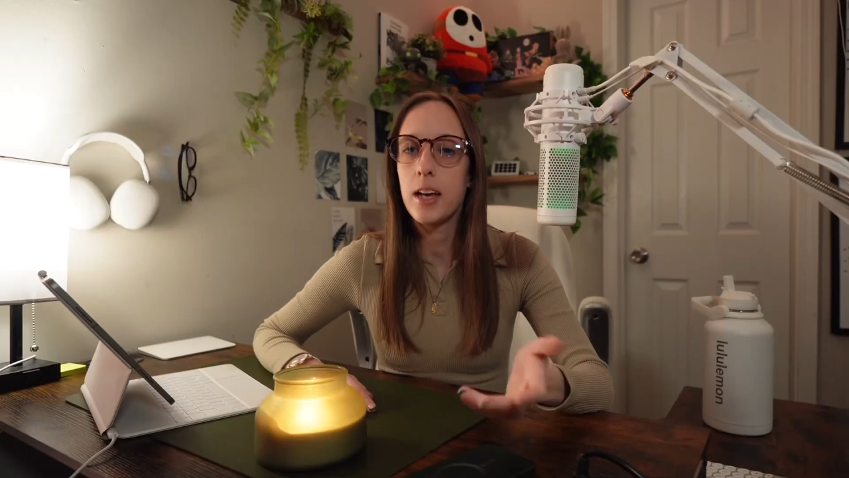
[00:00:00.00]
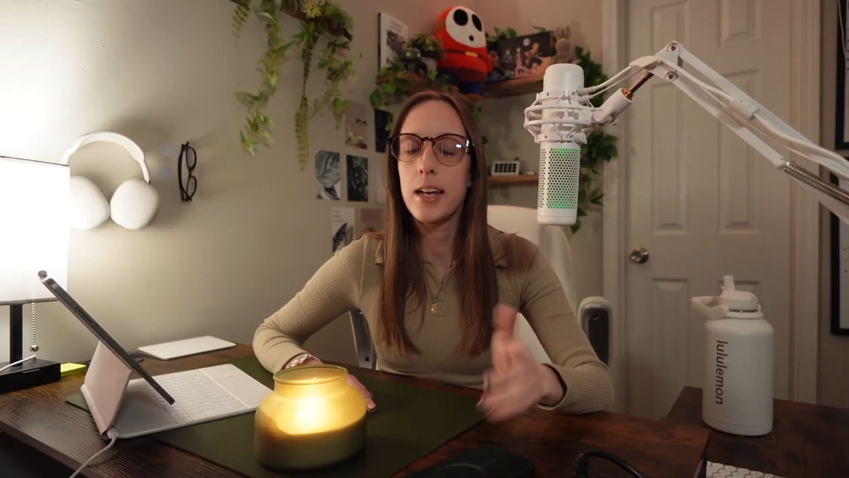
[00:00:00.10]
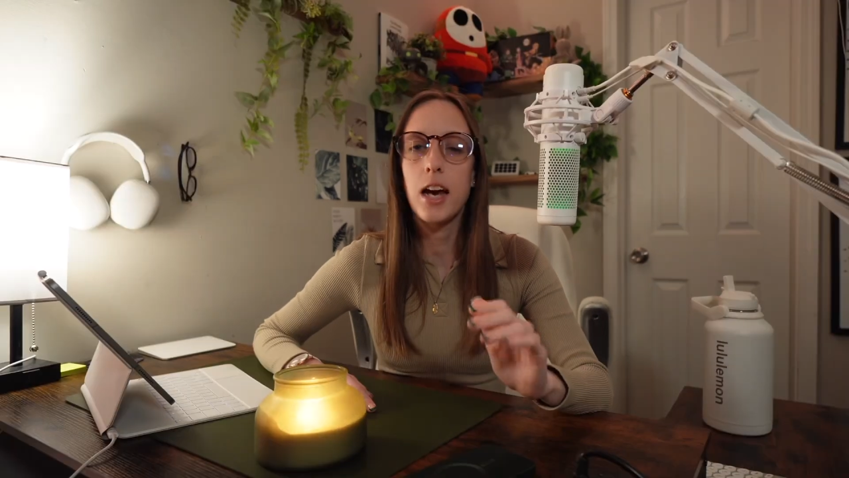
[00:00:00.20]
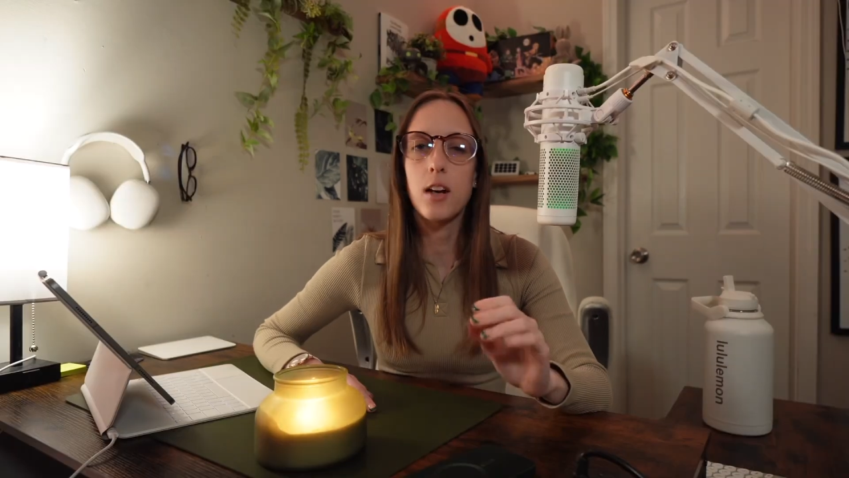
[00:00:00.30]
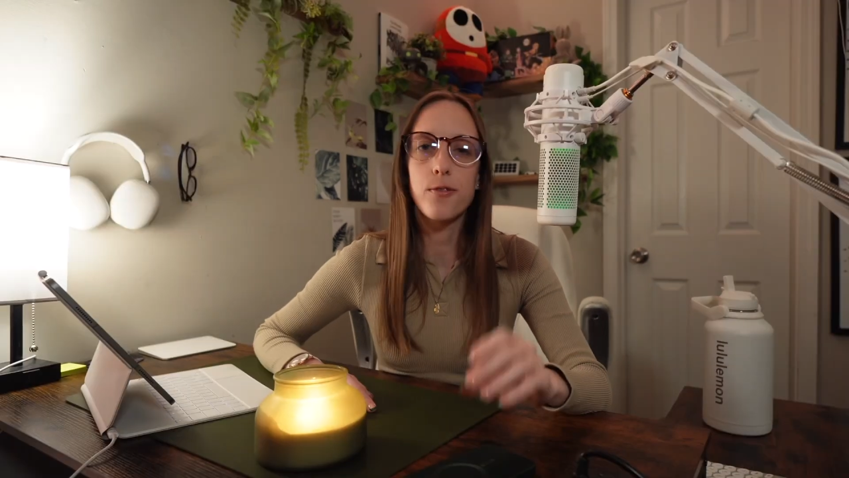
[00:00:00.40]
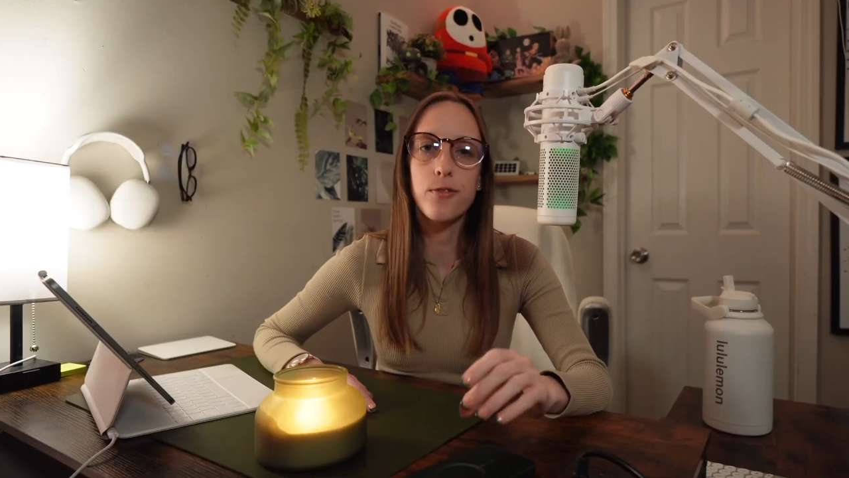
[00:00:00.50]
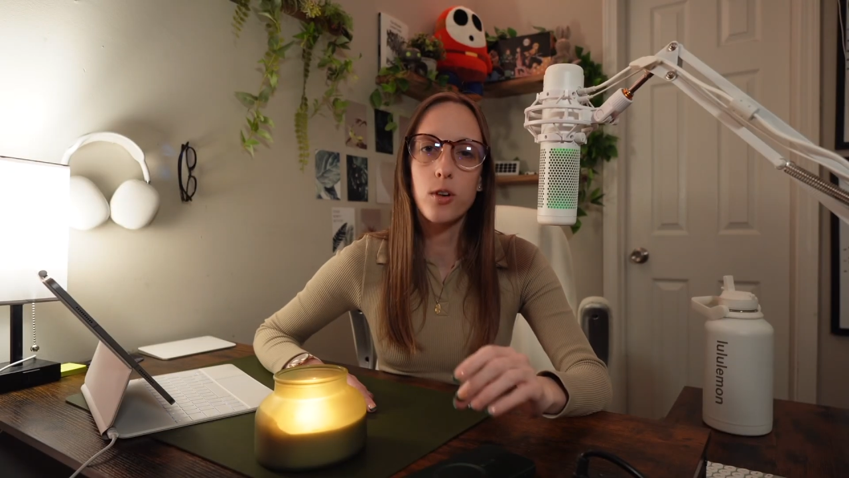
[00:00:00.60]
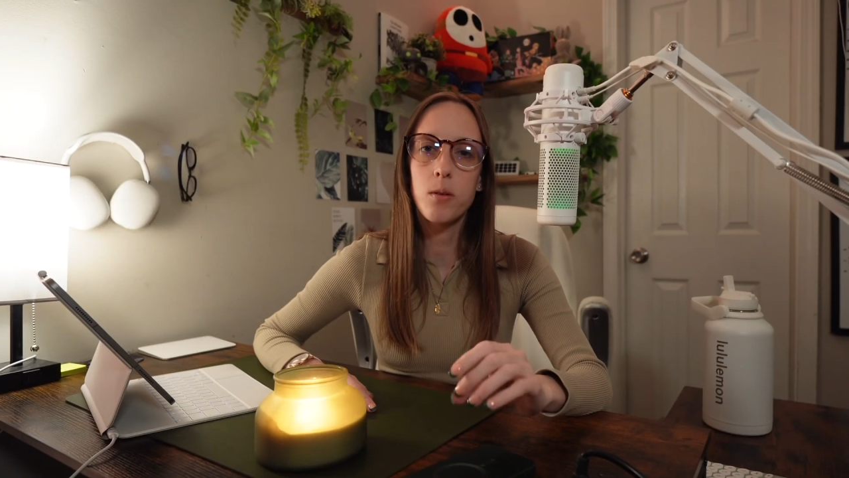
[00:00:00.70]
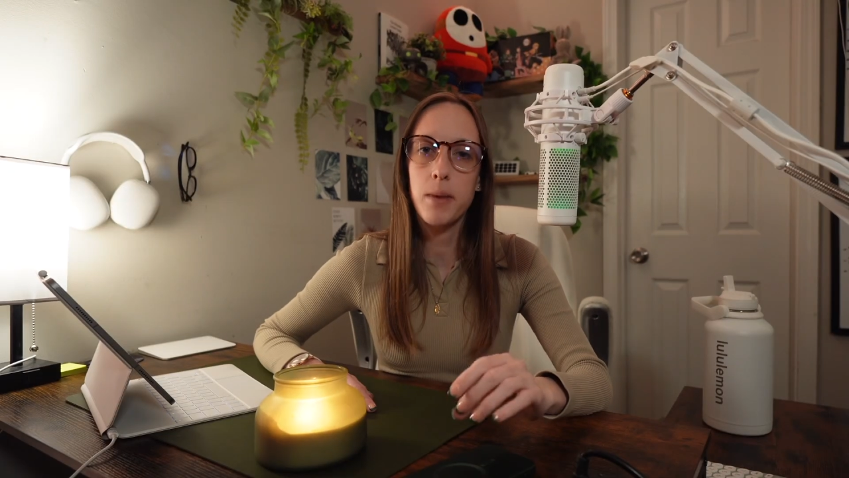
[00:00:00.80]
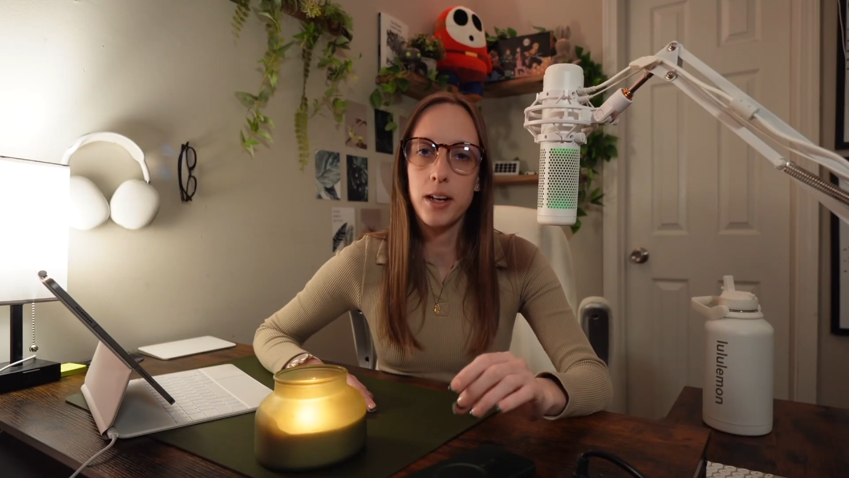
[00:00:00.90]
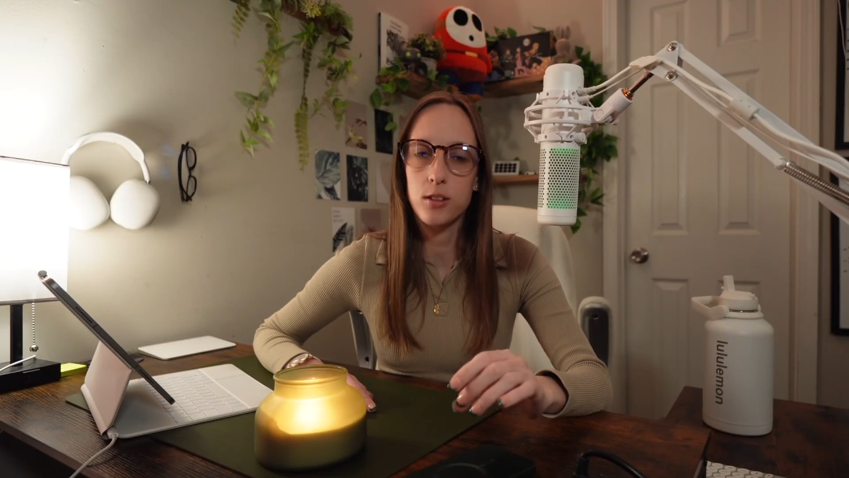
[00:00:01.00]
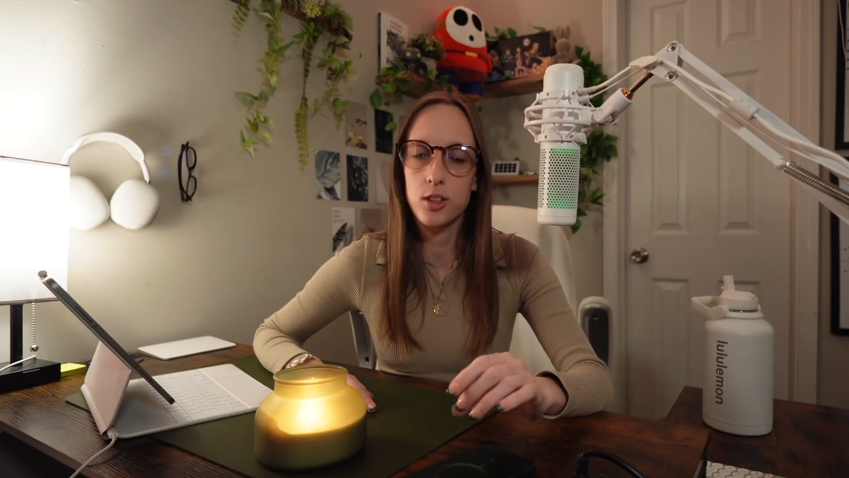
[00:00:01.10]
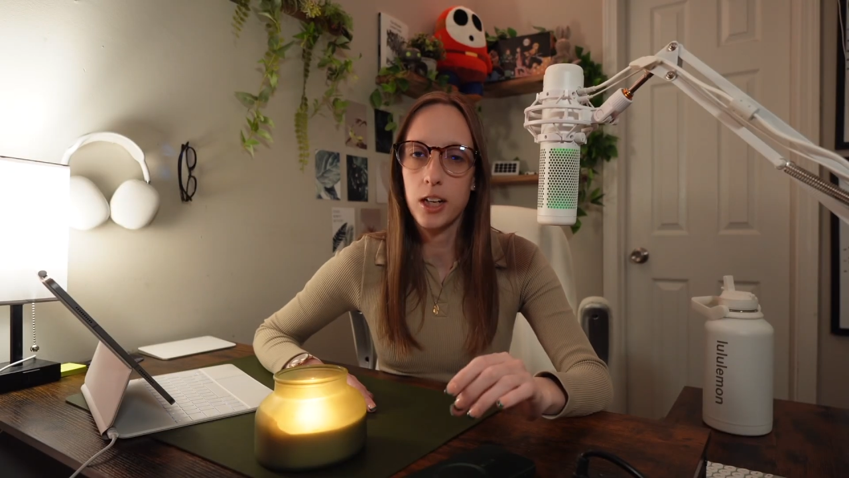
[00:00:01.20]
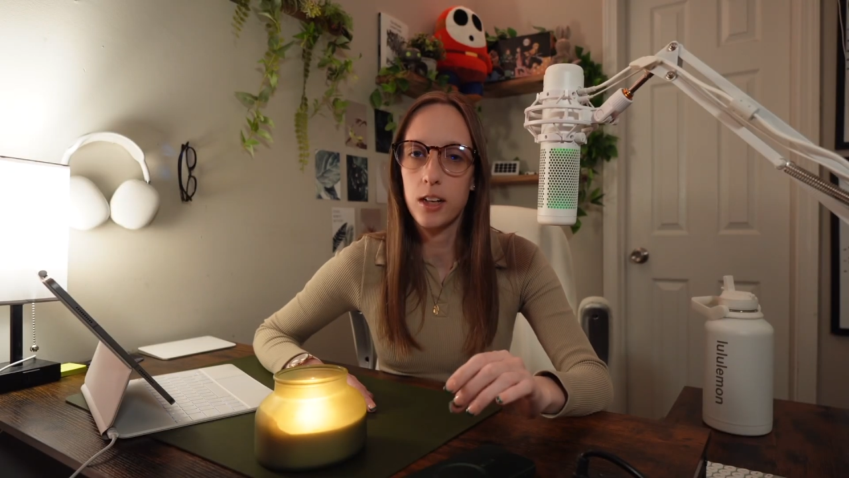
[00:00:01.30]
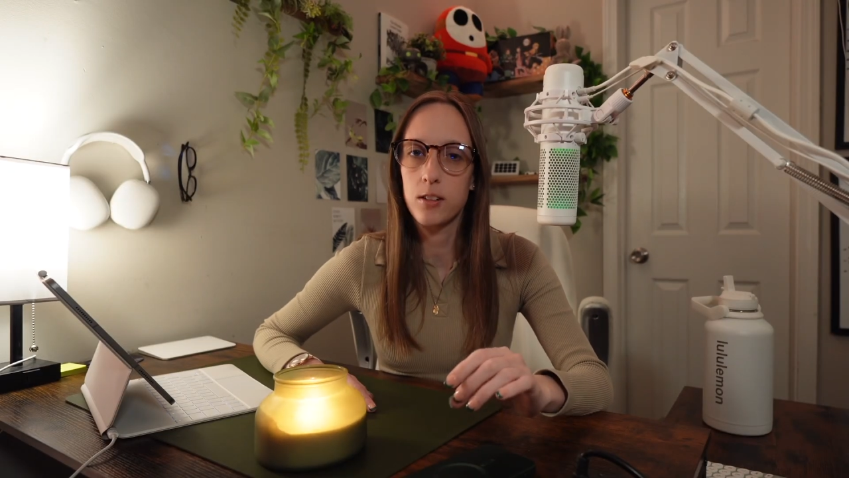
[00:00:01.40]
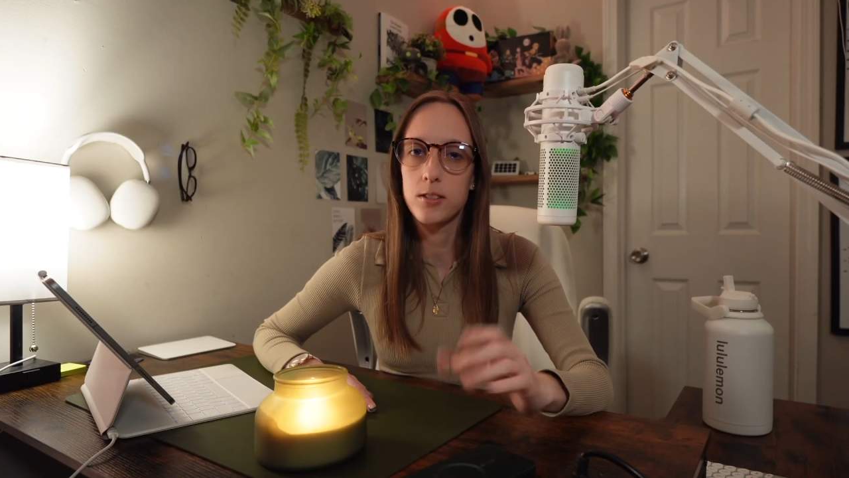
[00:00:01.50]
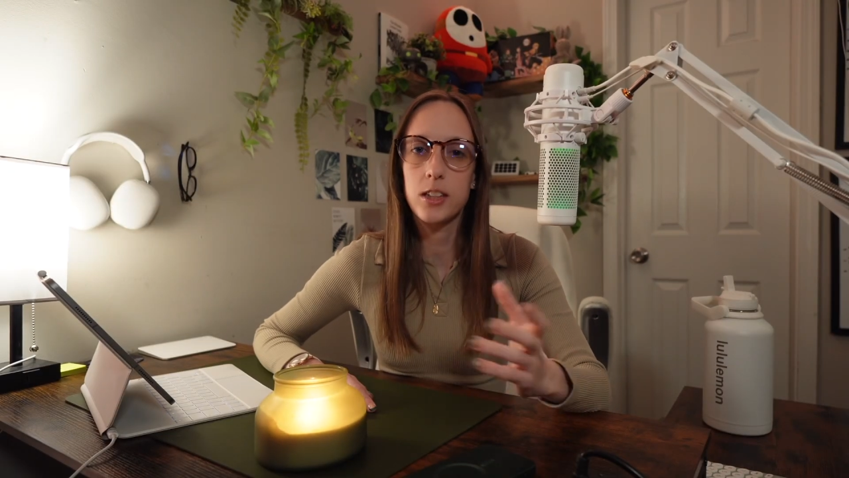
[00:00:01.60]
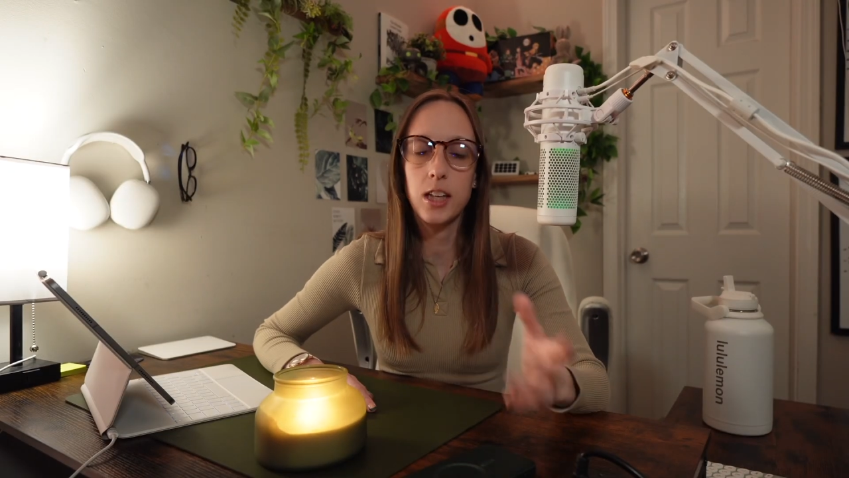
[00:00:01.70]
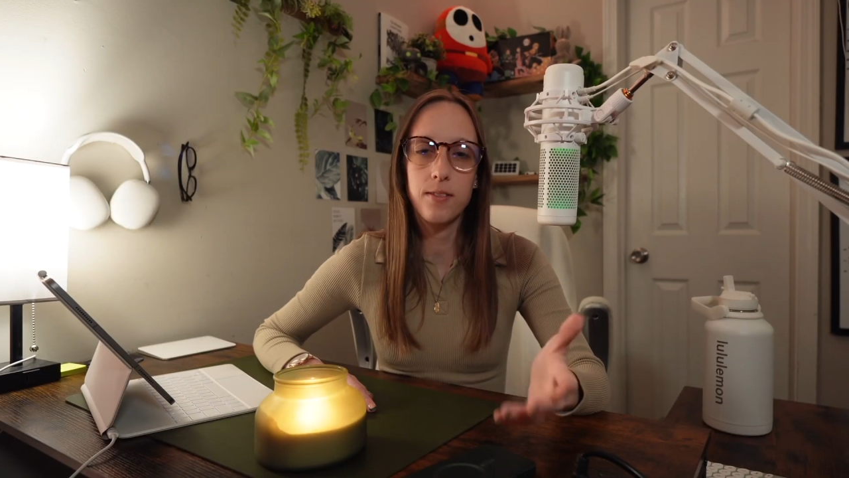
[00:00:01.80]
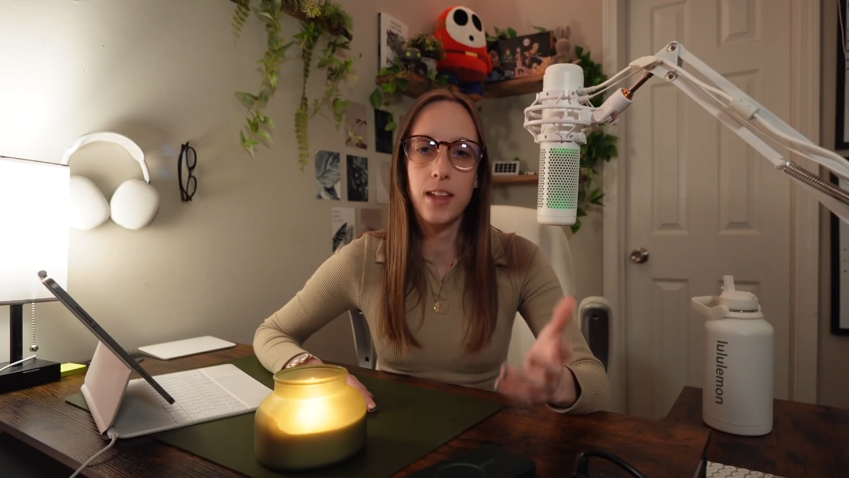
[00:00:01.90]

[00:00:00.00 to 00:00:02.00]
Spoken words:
and had a full metal shell to give